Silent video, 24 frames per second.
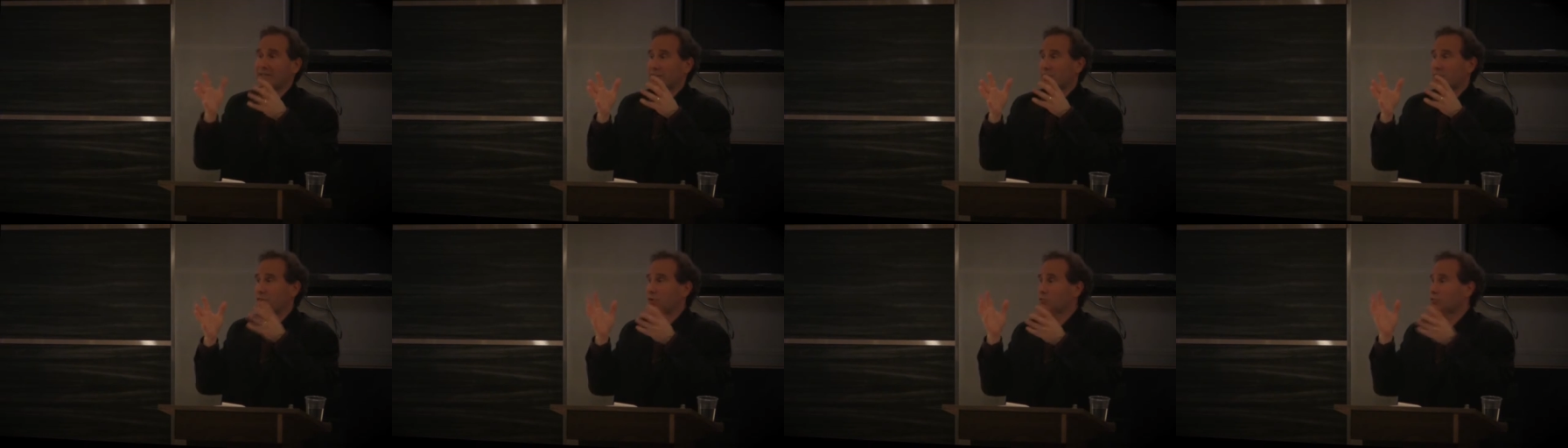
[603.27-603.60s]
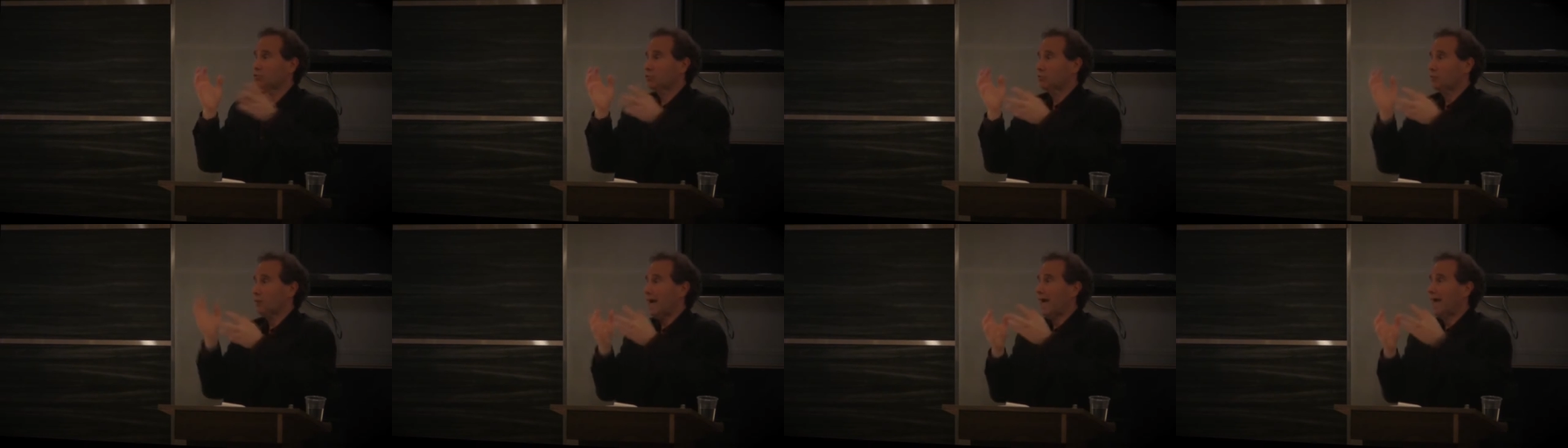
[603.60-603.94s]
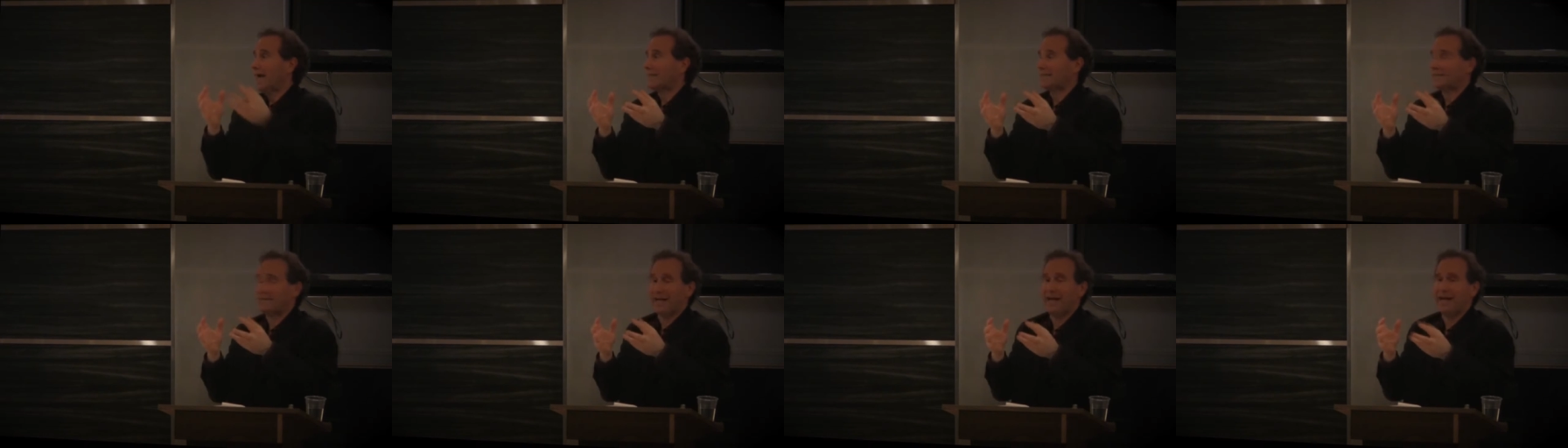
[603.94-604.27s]
to go
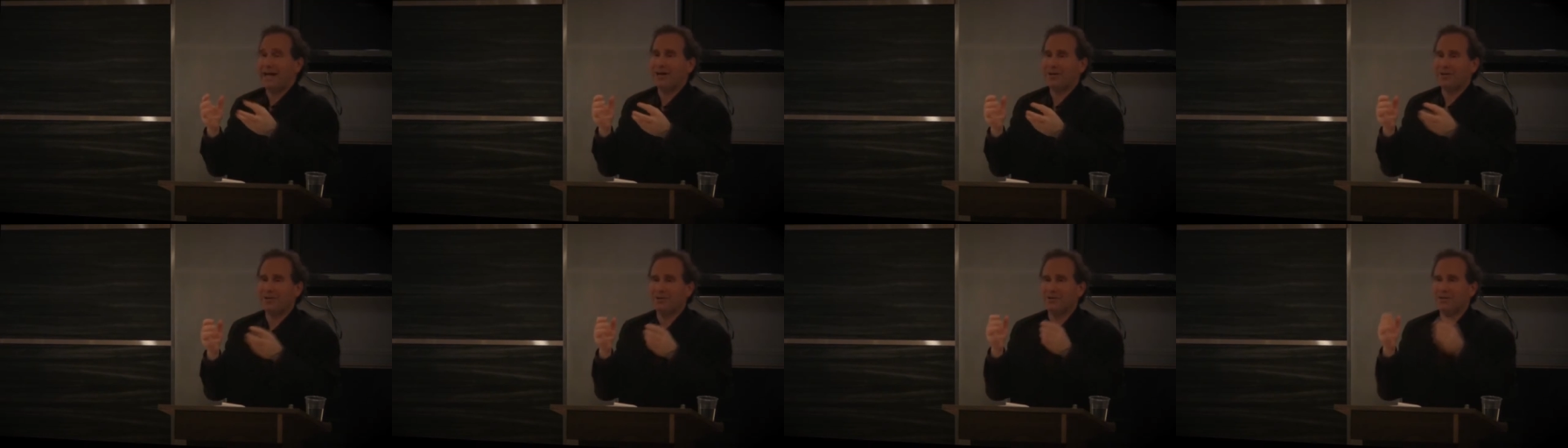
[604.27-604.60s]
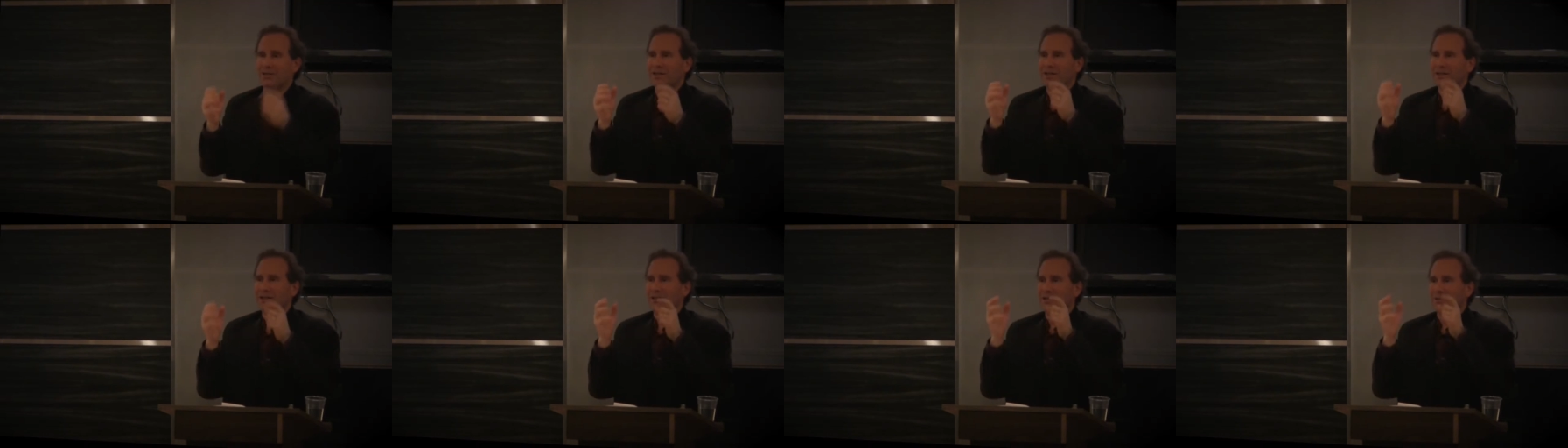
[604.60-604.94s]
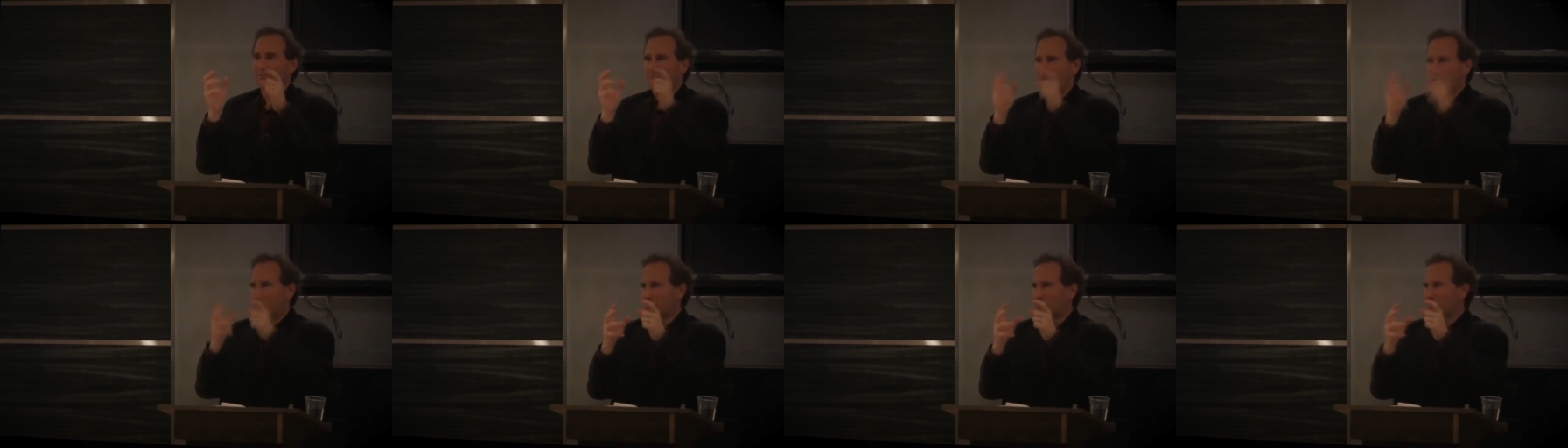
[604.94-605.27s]
track down the
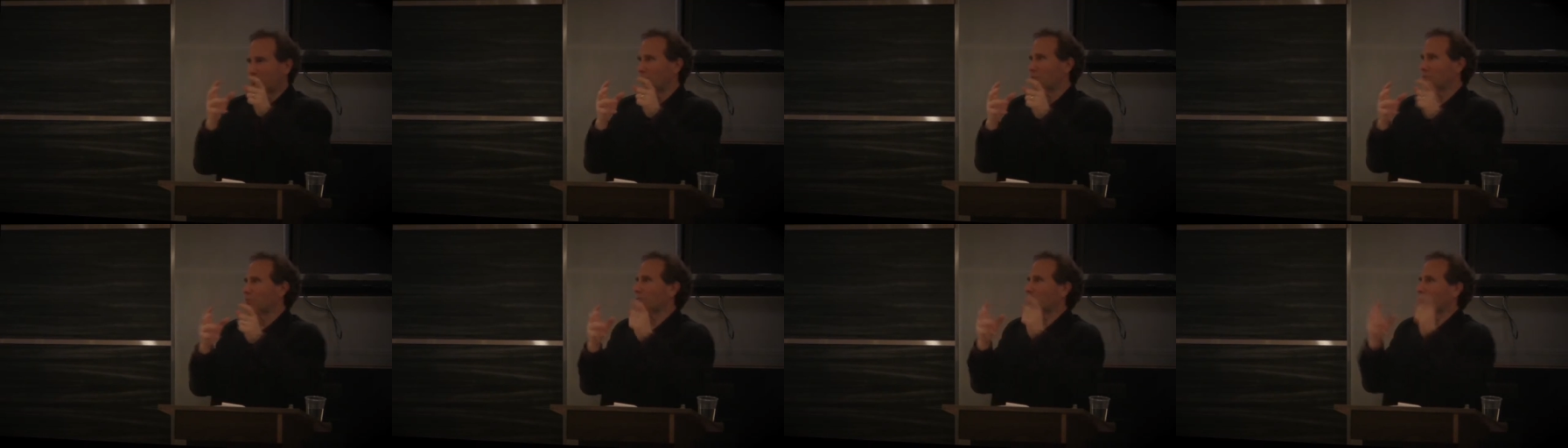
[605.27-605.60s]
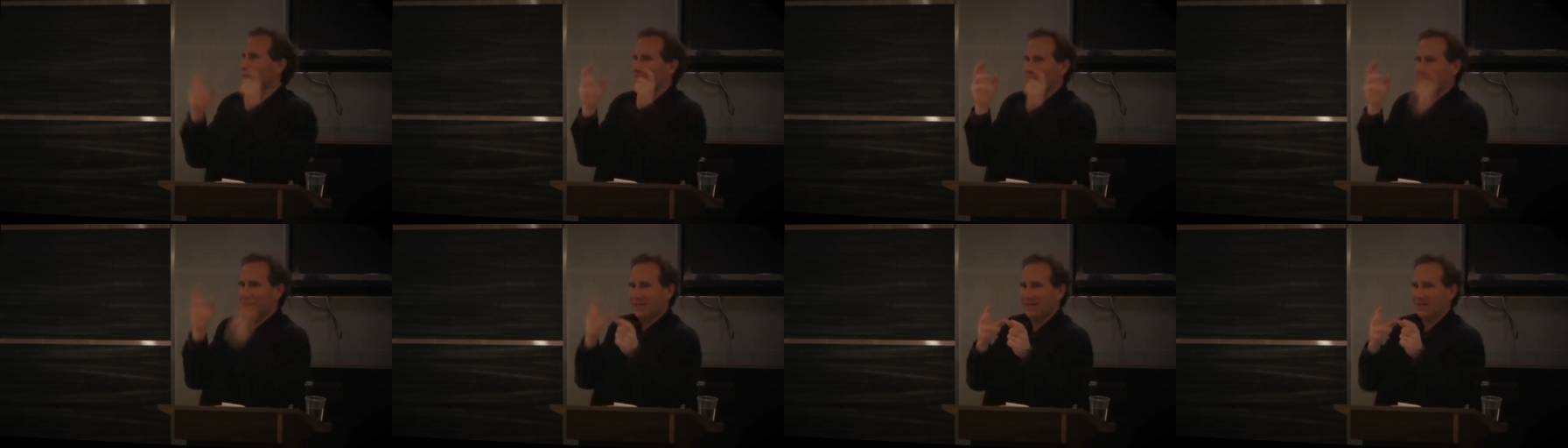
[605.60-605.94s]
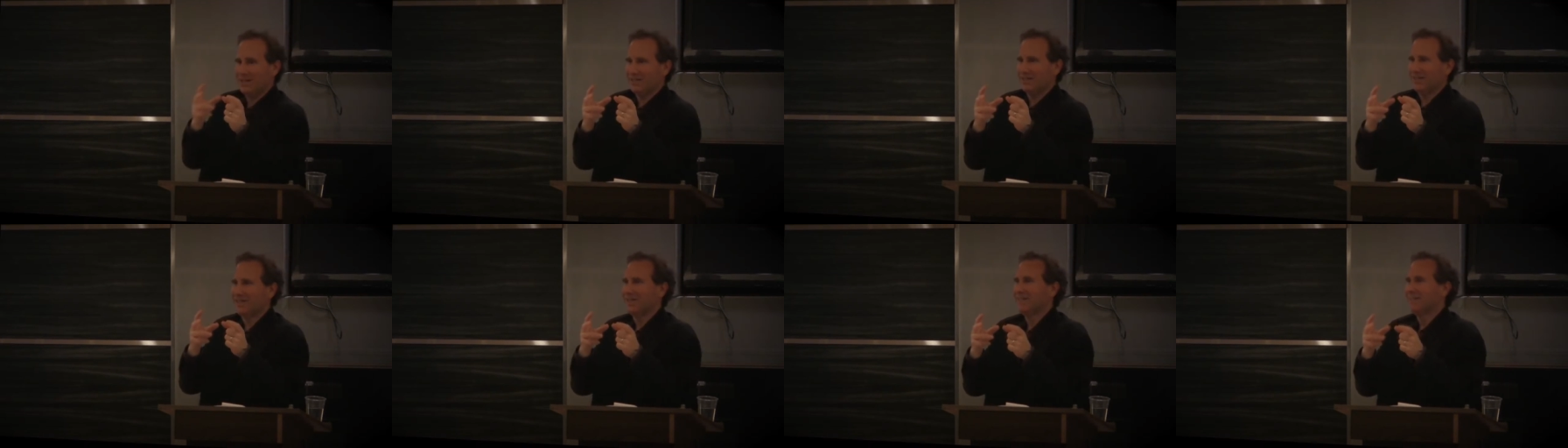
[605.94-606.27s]
people who were
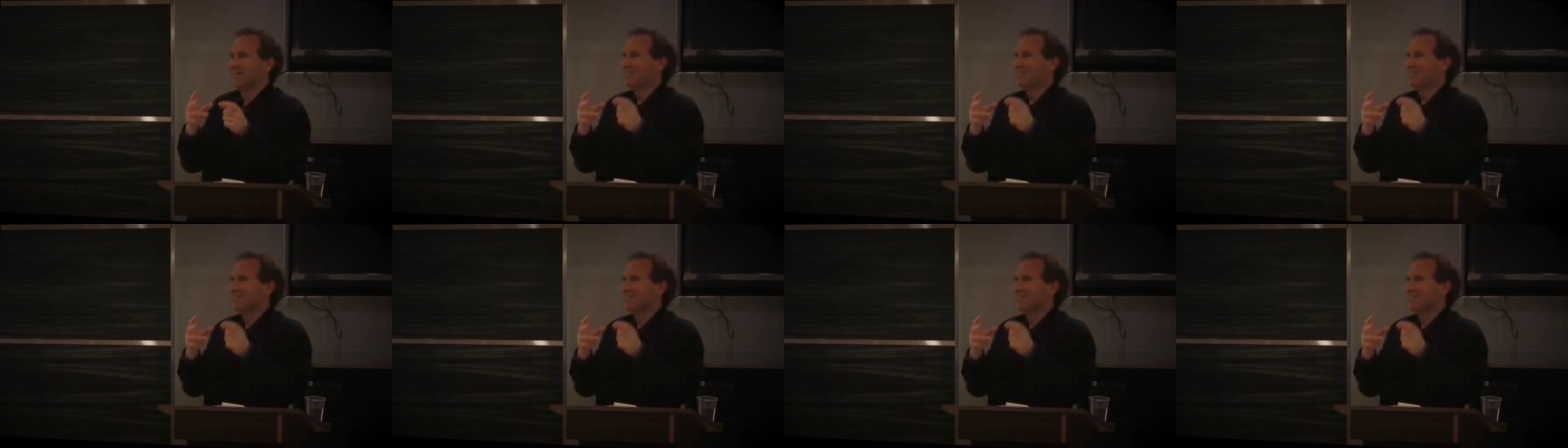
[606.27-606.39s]
in,